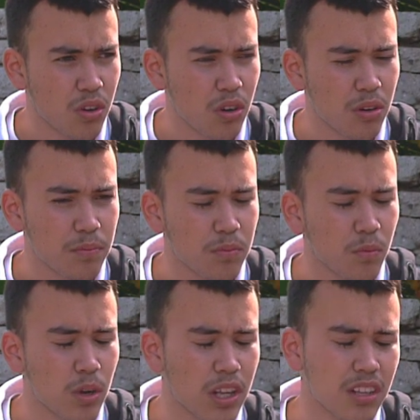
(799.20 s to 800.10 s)

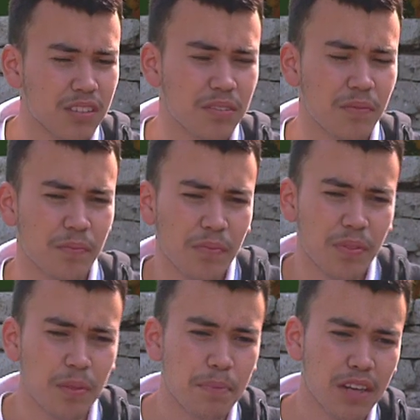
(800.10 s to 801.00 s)
Well,
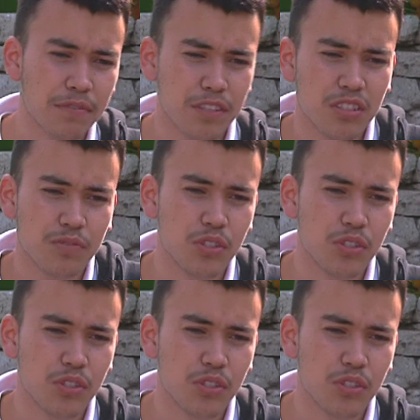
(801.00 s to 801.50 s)
the benefits of